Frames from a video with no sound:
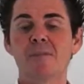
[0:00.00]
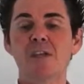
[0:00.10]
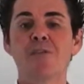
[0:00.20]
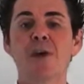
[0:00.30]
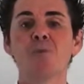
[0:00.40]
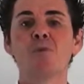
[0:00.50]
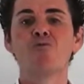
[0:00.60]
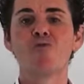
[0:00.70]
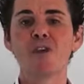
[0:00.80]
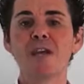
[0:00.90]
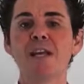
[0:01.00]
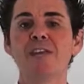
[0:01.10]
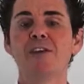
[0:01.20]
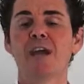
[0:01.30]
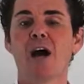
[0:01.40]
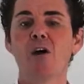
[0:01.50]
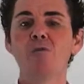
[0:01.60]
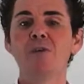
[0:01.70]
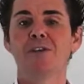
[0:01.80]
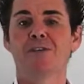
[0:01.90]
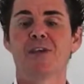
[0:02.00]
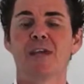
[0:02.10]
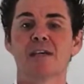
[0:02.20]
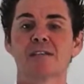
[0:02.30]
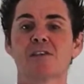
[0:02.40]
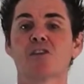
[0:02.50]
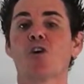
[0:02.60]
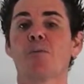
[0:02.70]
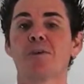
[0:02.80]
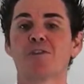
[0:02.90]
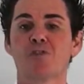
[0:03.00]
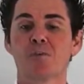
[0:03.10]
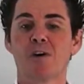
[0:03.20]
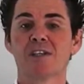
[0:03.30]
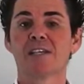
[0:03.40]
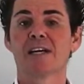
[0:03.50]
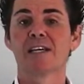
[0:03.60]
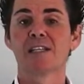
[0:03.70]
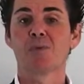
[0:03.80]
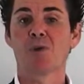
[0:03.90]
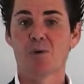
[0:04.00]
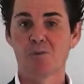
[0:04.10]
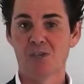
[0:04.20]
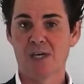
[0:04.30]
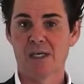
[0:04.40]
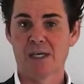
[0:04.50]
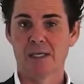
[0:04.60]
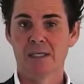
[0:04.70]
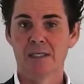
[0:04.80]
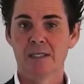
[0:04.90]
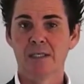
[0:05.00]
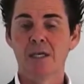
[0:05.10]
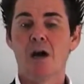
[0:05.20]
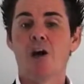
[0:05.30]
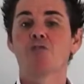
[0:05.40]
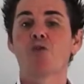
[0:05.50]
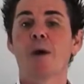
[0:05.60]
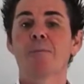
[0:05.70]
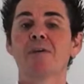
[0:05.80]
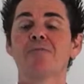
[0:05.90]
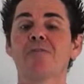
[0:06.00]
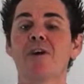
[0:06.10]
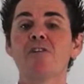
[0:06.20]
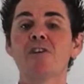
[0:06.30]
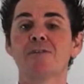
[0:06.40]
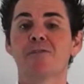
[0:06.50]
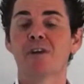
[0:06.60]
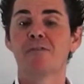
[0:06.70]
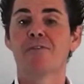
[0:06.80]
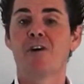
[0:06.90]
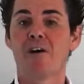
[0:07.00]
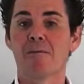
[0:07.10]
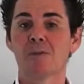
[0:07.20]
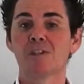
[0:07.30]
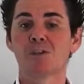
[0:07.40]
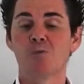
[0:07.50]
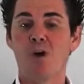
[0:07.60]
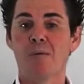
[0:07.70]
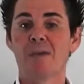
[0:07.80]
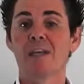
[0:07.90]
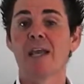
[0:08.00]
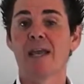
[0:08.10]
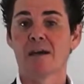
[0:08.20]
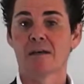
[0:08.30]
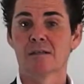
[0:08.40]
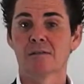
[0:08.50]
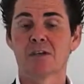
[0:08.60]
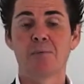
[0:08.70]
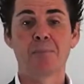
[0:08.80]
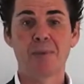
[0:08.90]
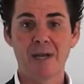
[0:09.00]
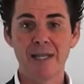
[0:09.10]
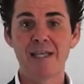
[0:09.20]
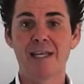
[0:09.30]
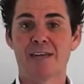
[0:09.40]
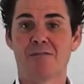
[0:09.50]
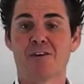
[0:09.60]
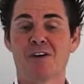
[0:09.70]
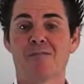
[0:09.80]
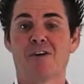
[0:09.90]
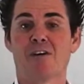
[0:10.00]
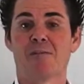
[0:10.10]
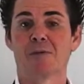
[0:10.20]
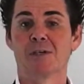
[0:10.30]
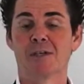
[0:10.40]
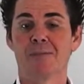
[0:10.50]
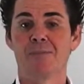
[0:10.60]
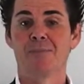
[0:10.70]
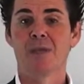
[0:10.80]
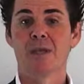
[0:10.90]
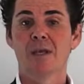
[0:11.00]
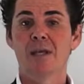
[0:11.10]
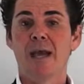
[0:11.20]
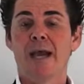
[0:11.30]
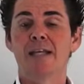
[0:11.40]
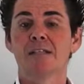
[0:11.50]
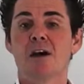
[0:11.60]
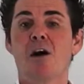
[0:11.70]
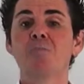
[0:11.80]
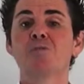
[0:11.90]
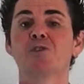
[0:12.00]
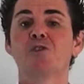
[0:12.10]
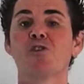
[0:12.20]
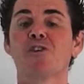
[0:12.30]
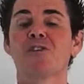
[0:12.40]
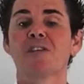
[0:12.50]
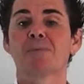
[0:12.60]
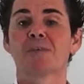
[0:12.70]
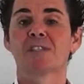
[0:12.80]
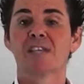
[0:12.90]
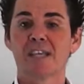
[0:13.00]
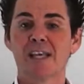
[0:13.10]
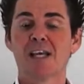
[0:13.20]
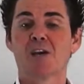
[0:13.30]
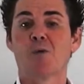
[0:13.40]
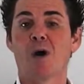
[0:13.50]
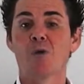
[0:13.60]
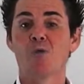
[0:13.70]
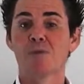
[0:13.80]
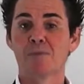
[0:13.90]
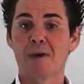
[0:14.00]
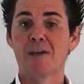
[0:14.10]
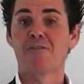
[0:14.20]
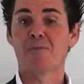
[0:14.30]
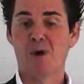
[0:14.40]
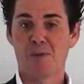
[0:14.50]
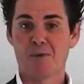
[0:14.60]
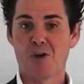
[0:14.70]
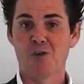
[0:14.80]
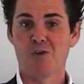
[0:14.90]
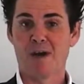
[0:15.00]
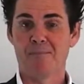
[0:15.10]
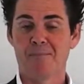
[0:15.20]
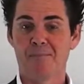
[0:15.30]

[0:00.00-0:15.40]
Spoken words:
They were really the only things that got me through my days when I was younger. I grew up in a very different environment to what I'm in now, completely different environment. And I'm sure that this particular quote was made for my program.